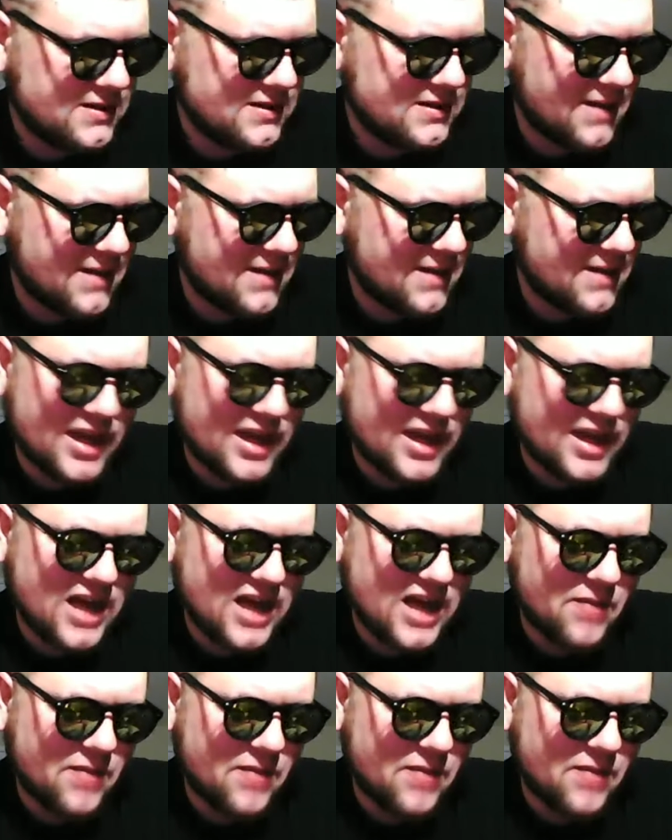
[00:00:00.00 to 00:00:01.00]
I'm not a
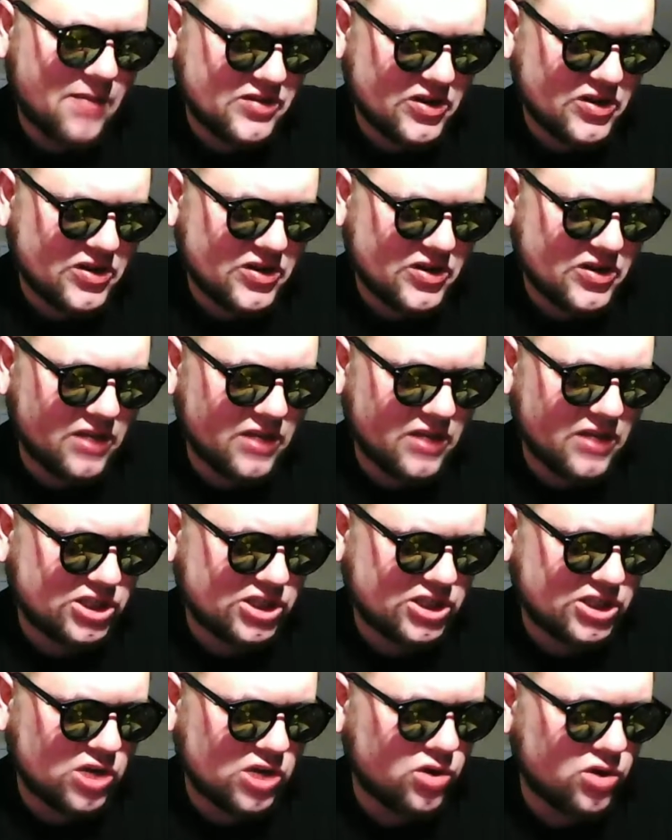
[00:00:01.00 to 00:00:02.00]
communist. I don't think we should
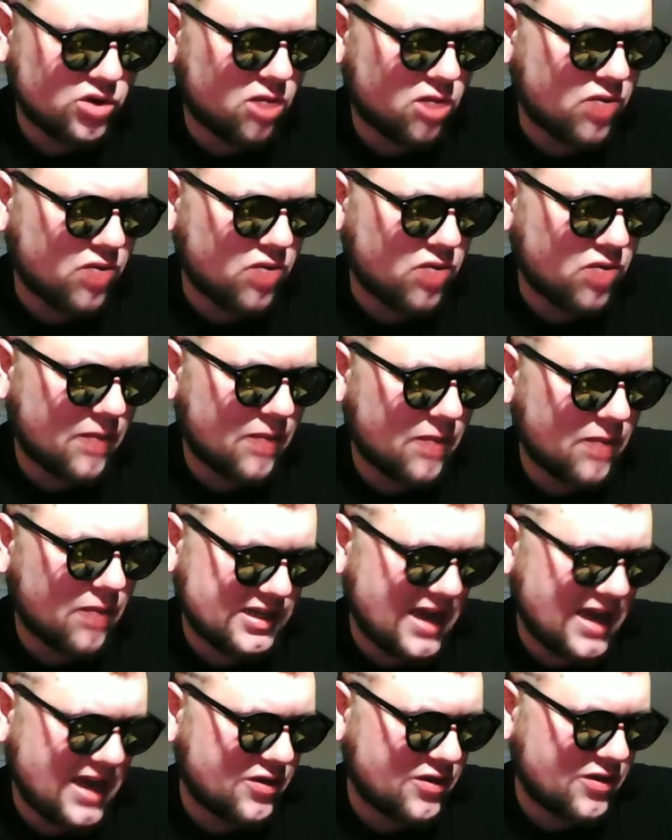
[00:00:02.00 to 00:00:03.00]
own all property
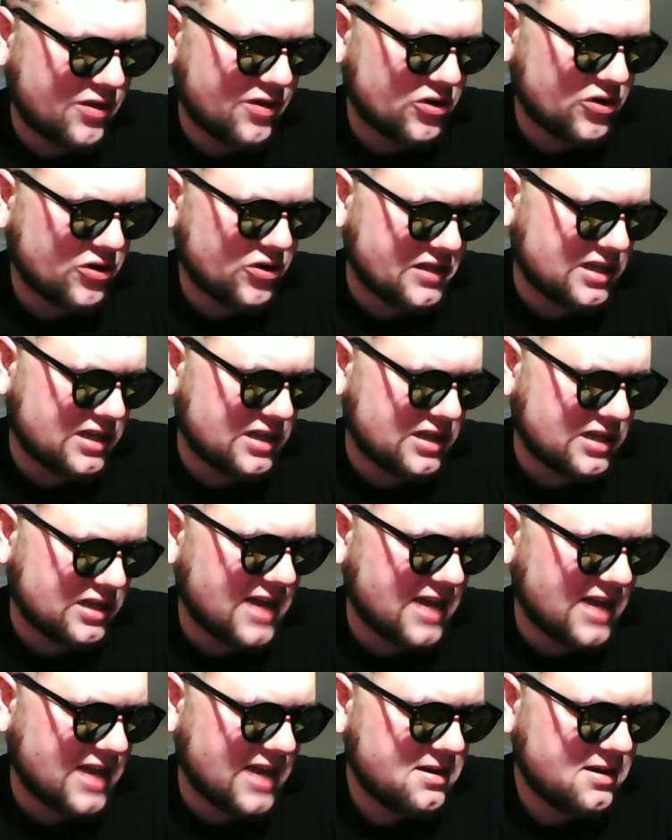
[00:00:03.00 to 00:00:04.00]
together or anything like
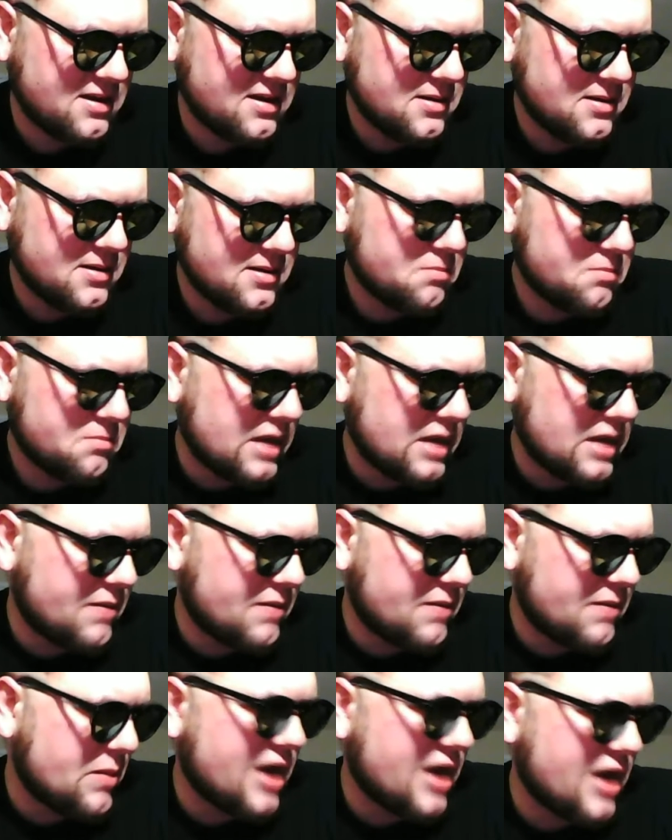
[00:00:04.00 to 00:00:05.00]
that. But I'm
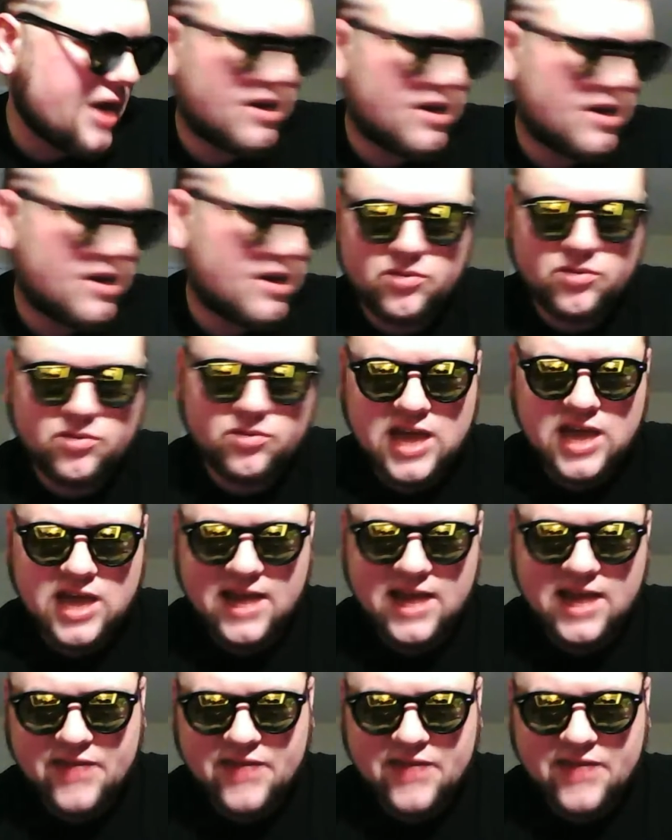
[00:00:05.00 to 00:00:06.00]
not comfortable saying
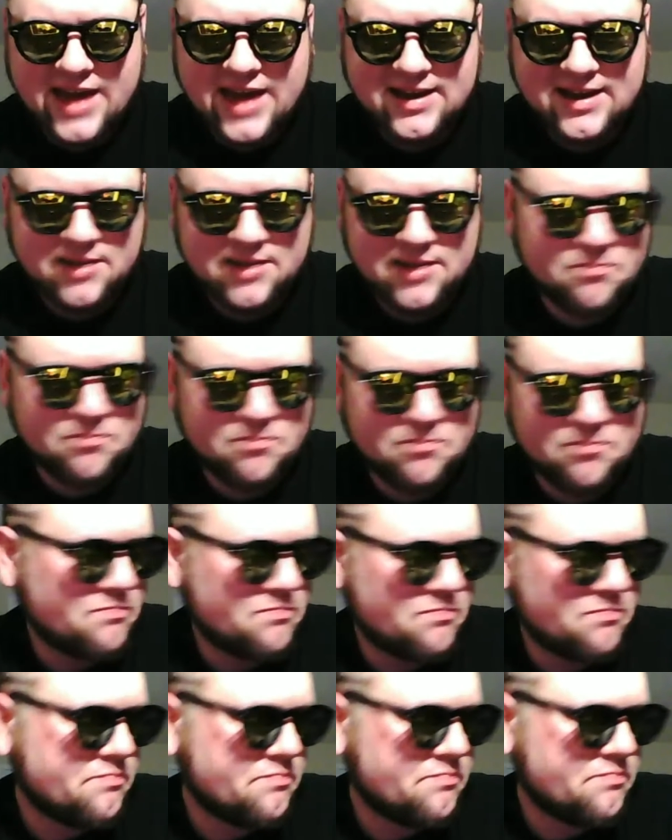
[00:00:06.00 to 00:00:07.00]
that.
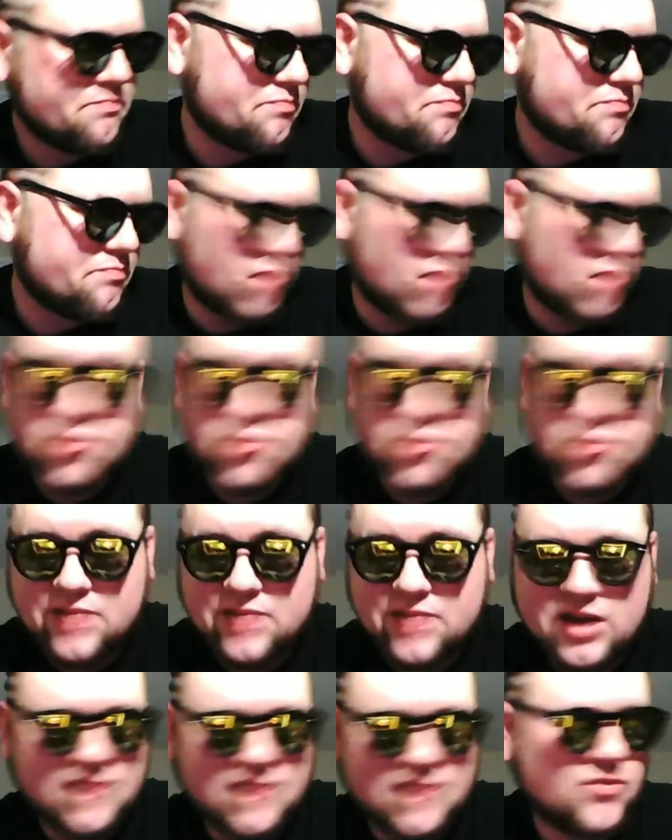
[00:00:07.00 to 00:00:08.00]
Personally, I'm not
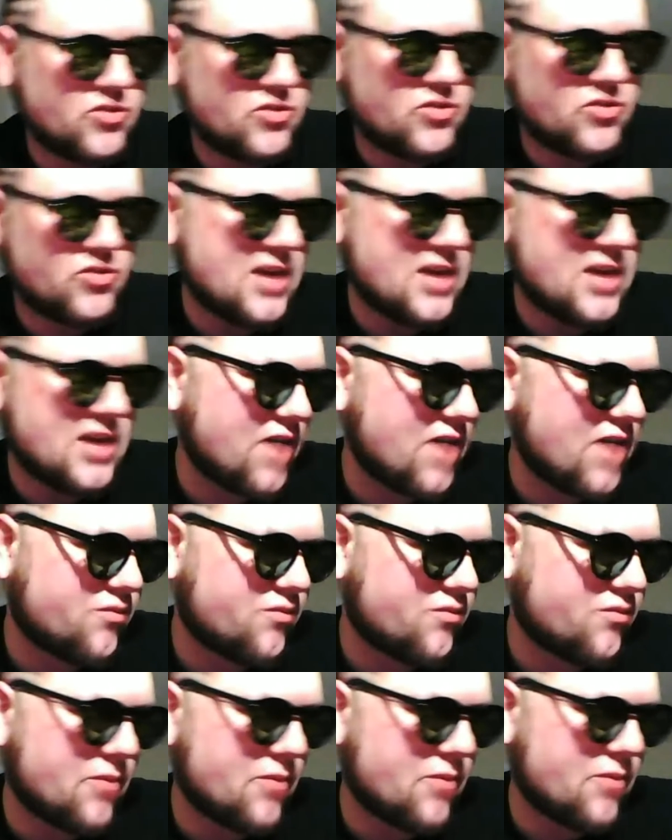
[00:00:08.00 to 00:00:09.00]
comfortable saying private
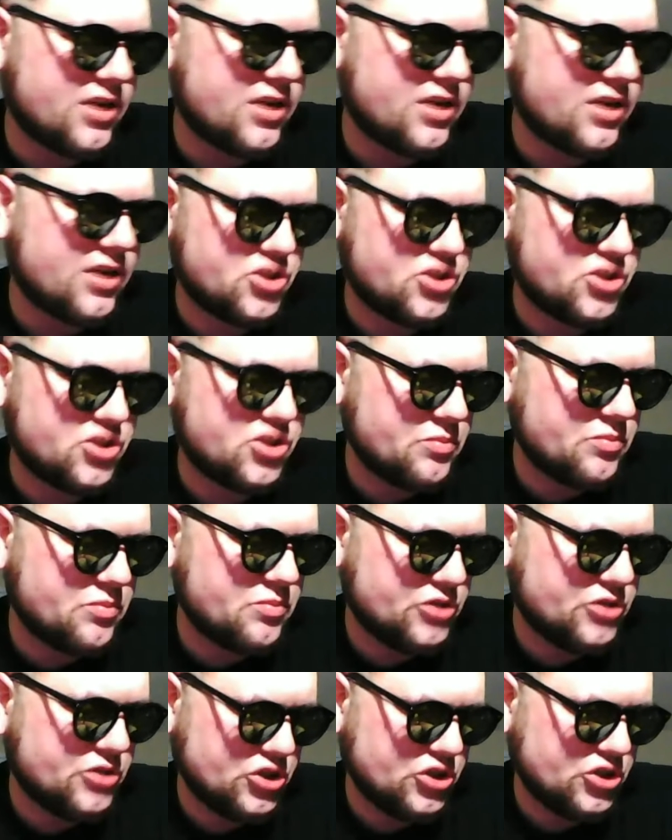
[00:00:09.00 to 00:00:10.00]
property
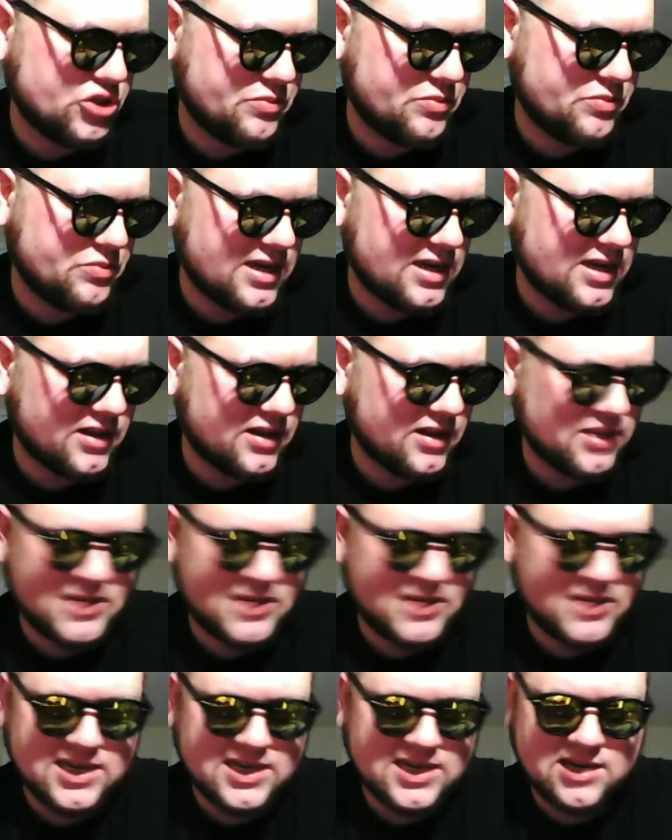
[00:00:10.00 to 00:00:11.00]
should be
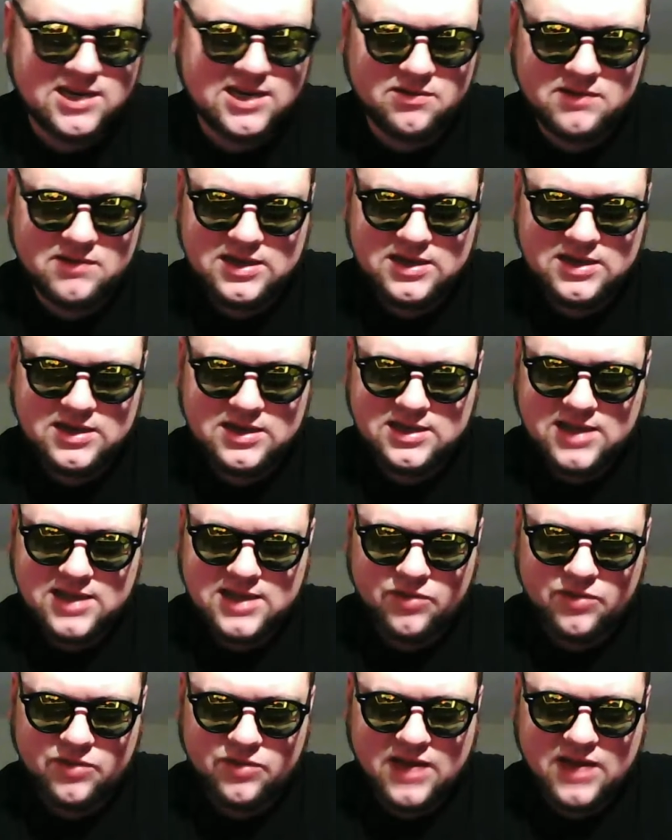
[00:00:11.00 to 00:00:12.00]
unlimited and
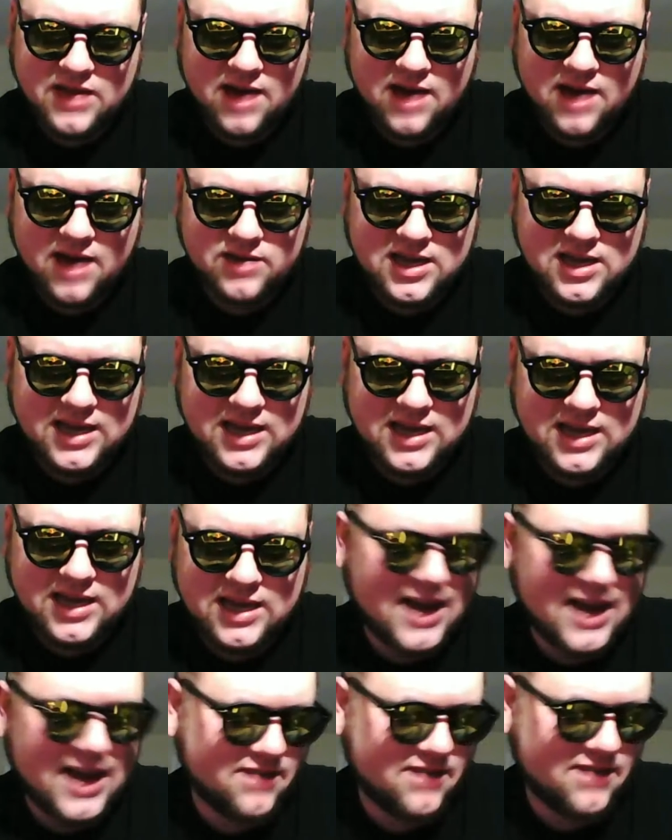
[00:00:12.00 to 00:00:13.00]
without any
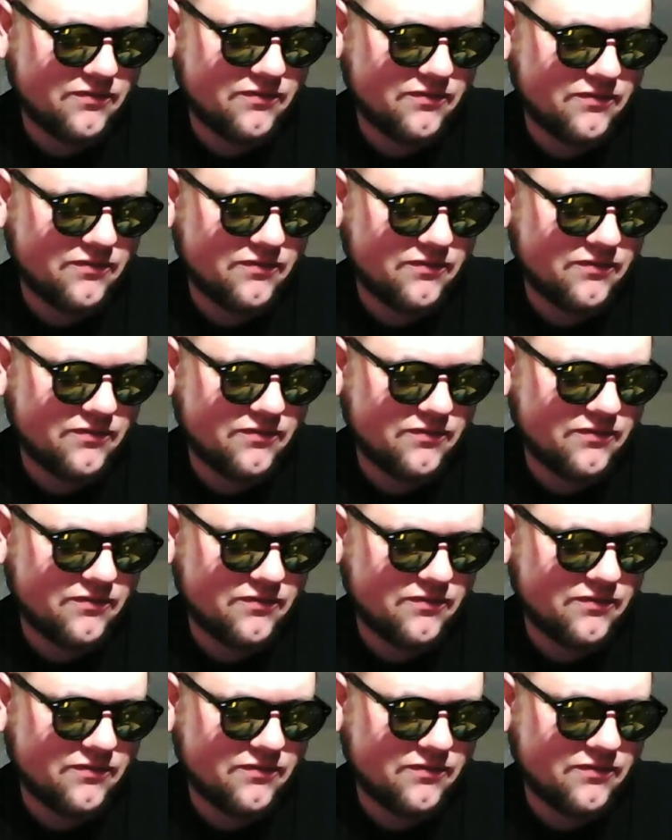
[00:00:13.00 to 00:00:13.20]
kind of